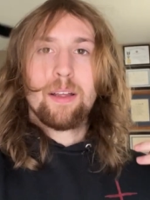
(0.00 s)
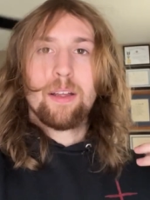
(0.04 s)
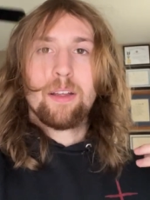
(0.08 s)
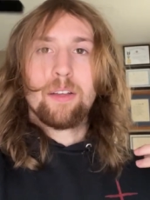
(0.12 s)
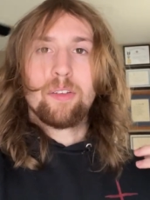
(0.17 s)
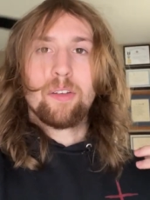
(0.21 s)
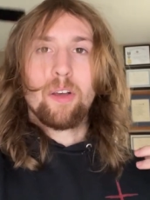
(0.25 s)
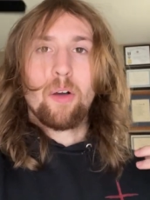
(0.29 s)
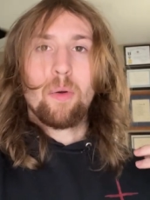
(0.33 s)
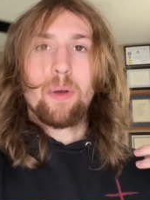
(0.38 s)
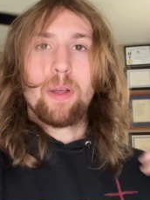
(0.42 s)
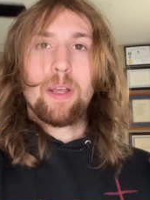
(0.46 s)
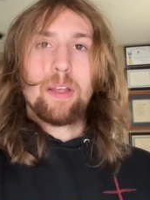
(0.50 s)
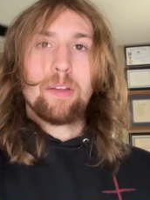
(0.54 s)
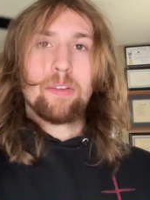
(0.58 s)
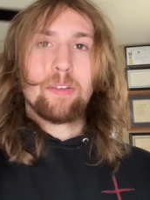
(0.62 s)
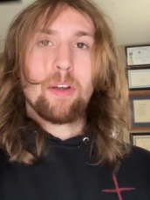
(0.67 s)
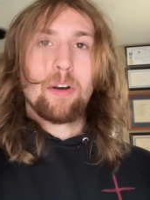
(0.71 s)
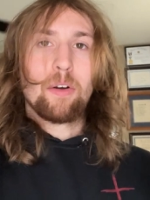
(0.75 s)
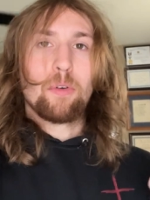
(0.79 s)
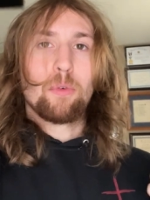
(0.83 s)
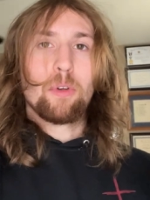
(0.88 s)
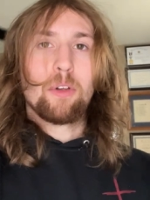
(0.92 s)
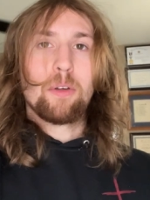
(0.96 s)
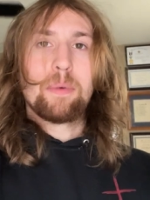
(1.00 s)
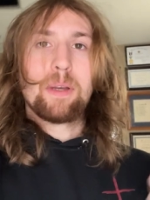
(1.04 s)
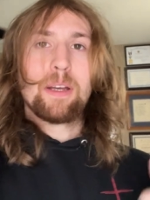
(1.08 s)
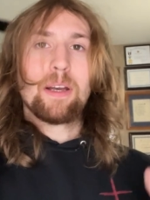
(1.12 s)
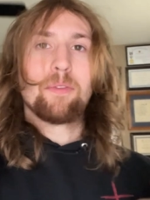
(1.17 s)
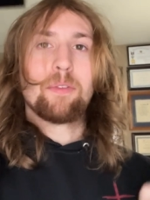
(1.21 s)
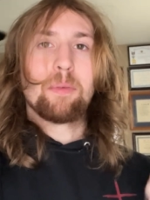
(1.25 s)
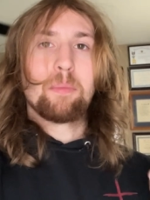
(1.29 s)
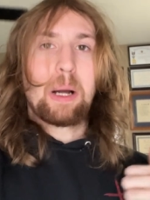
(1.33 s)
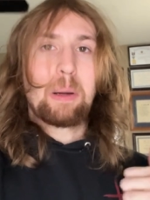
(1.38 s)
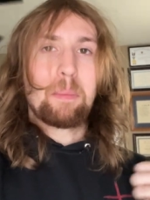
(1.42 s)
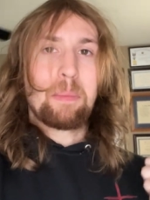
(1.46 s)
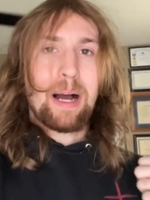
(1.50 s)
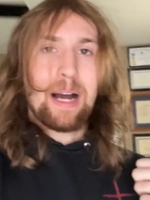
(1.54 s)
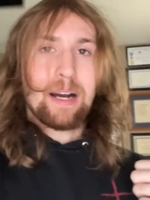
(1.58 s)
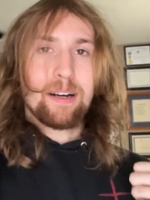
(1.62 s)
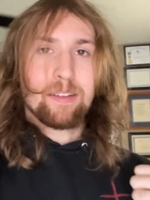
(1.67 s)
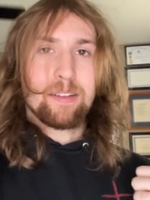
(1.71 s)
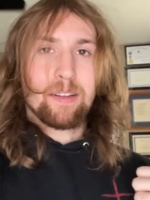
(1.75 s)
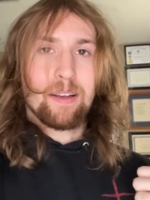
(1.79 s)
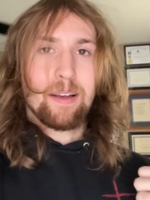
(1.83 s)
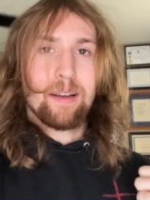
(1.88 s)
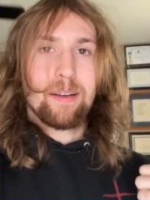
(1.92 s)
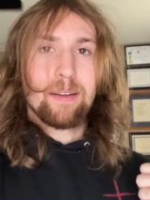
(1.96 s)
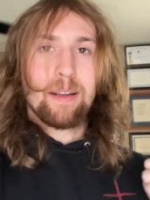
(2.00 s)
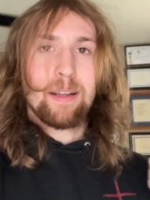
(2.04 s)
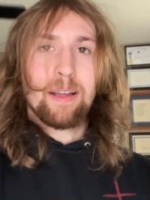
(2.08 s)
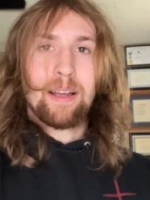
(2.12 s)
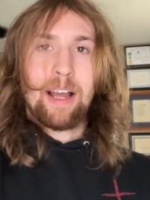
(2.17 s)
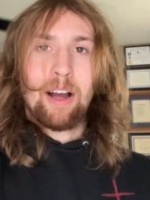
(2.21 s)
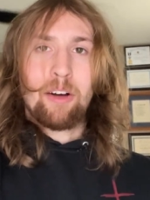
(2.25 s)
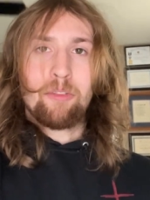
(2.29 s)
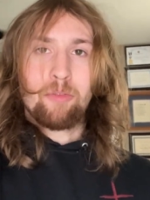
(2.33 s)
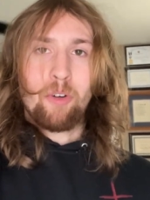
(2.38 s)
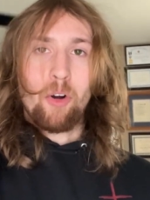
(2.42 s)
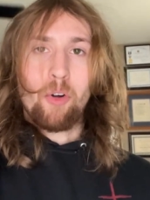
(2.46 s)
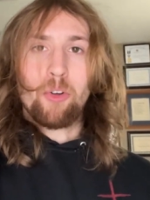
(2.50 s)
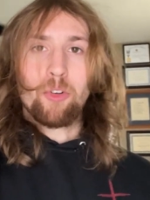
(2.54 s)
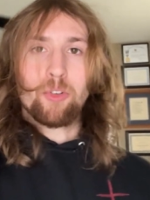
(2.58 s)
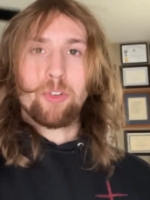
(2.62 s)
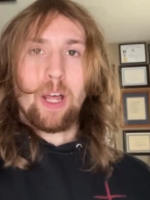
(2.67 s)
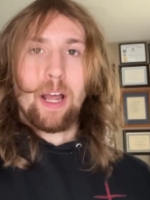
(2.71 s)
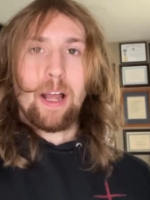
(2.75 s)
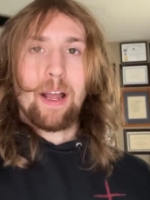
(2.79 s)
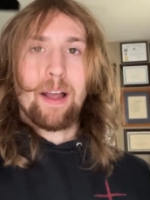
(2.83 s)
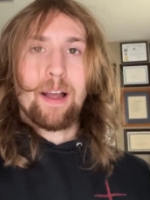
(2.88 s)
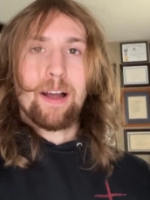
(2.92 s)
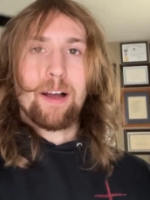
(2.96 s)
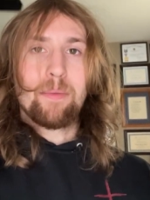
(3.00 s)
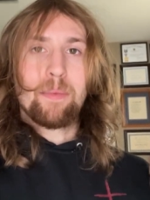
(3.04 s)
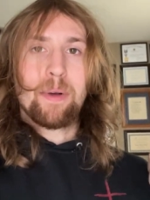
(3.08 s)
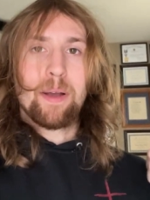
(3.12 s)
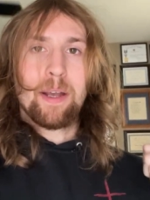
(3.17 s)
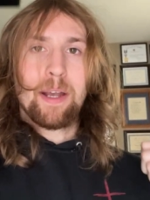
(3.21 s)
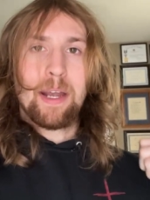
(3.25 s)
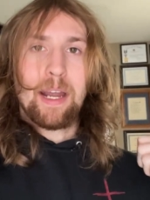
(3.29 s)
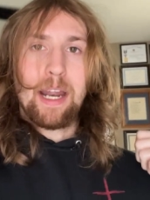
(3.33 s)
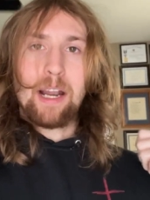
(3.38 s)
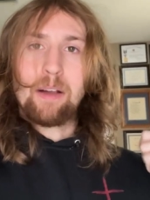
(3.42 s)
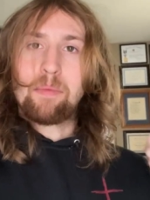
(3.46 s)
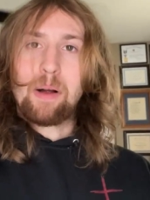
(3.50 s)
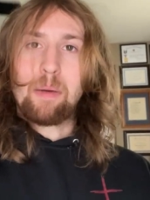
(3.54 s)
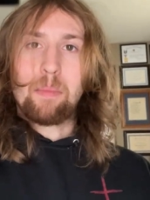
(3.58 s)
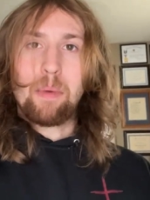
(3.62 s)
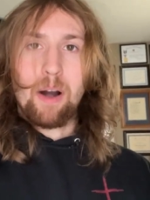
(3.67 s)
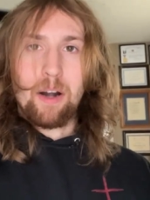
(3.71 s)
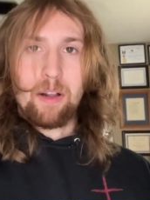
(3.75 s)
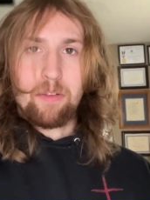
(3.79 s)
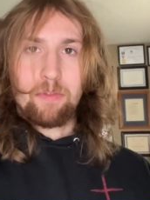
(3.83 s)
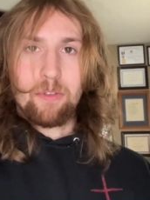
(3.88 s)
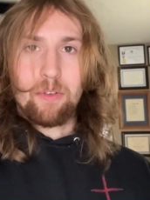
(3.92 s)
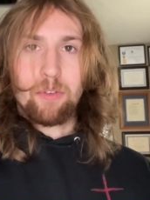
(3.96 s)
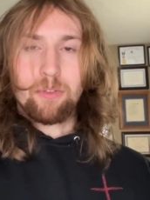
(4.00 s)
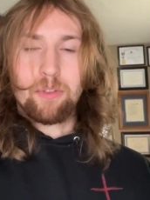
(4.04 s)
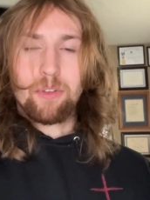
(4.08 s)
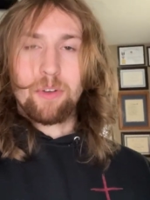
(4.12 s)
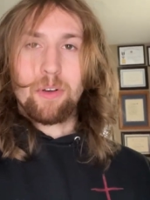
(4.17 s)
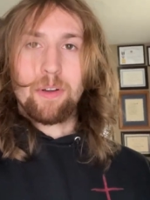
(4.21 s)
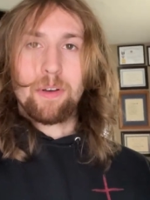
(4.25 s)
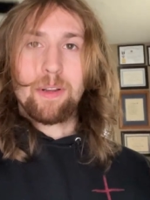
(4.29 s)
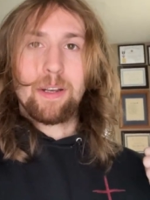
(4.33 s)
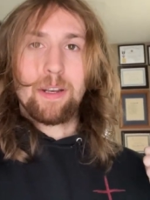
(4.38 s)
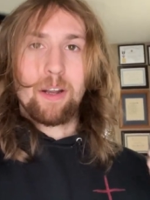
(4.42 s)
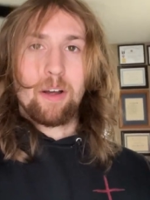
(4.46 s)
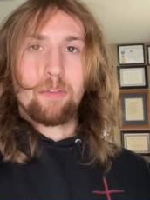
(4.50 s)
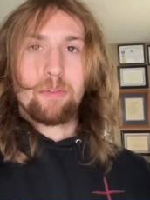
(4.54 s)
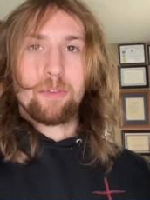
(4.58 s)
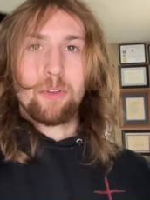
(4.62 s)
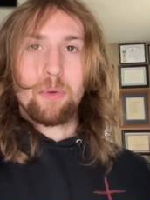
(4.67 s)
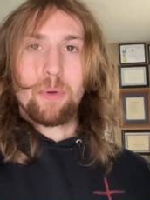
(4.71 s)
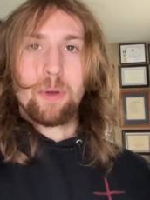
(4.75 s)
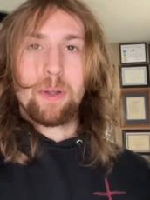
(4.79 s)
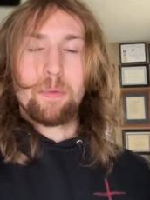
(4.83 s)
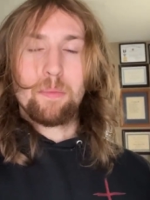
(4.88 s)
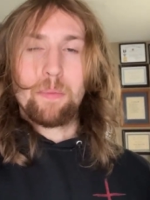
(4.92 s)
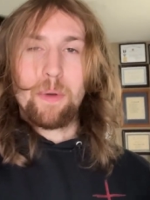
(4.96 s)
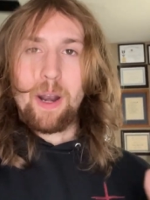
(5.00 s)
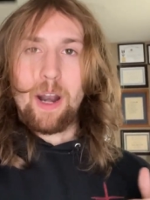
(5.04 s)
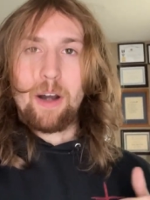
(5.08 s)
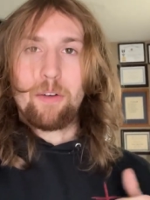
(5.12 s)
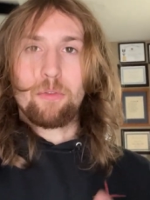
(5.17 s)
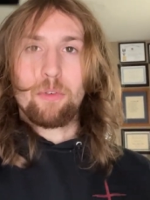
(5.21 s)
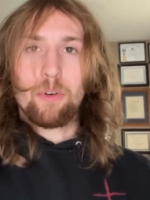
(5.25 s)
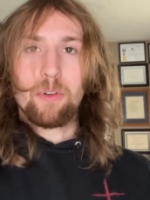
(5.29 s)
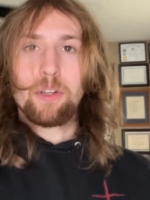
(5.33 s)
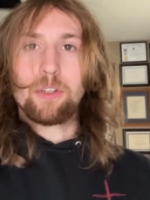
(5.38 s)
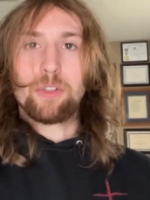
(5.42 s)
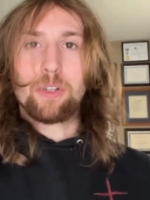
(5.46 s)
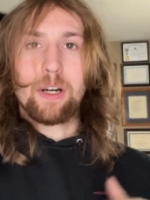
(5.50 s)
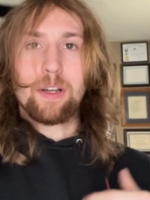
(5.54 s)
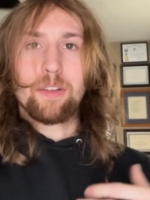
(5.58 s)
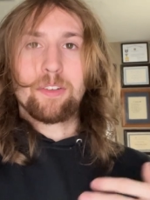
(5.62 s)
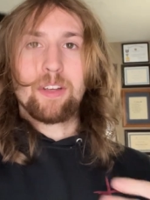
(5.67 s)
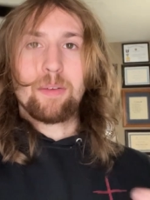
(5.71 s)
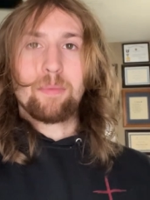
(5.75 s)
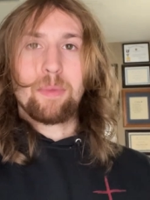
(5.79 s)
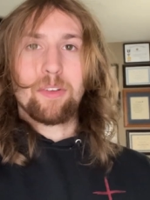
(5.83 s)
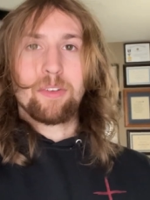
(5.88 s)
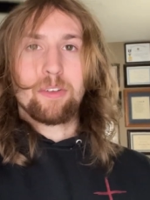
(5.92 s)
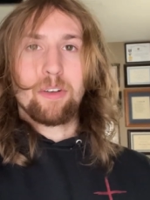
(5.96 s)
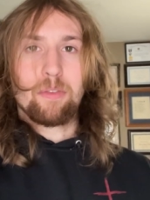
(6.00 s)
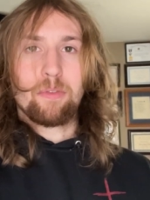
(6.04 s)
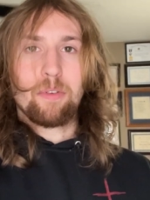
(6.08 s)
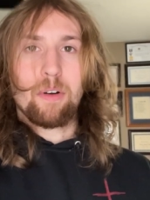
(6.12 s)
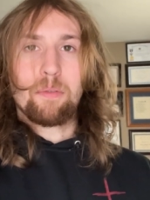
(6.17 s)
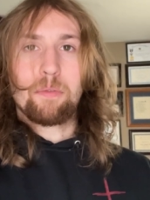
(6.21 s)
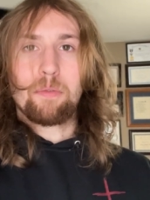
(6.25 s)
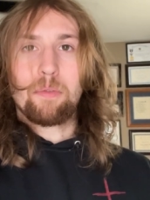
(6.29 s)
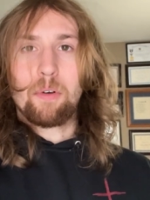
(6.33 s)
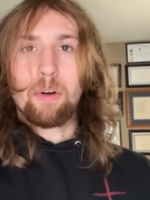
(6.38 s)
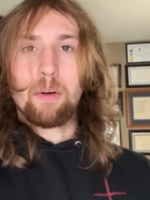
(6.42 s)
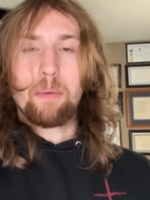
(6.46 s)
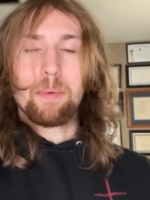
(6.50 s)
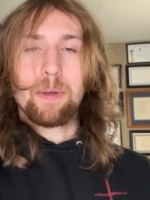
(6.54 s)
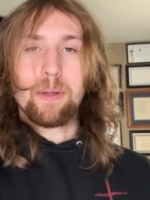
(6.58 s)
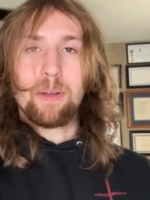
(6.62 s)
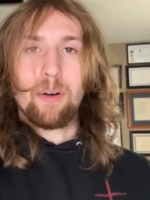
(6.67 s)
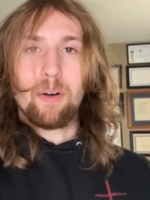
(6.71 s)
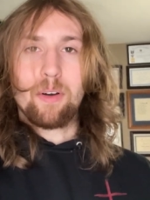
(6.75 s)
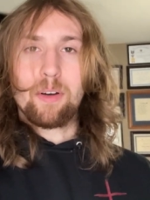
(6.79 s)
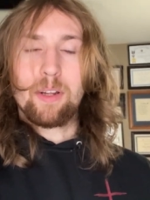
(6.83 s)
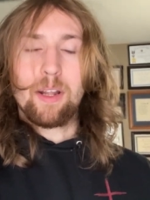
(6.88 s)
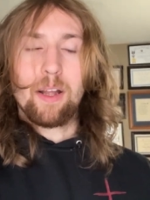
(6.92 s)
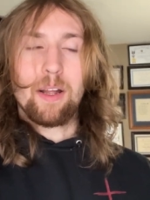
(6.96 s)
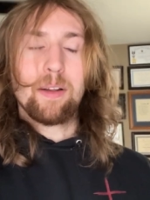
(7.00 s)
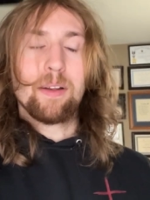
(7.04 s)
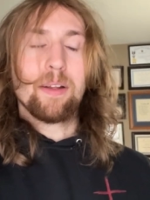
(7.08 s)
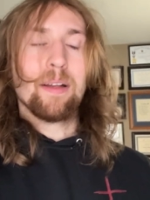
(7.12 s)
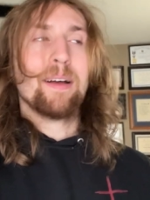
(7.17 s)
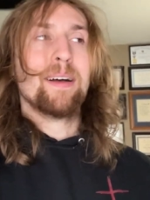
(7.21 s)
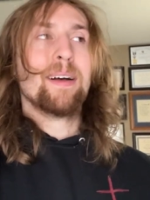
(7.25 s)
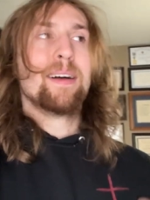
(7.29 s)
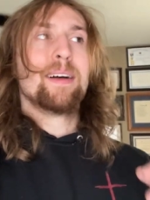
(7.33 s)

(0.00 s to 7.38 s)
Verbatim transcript: So it's going to really be up to my mindset, how focused I am, and if my body feels good and up to it. But I've really tried to set myself up for a PR today.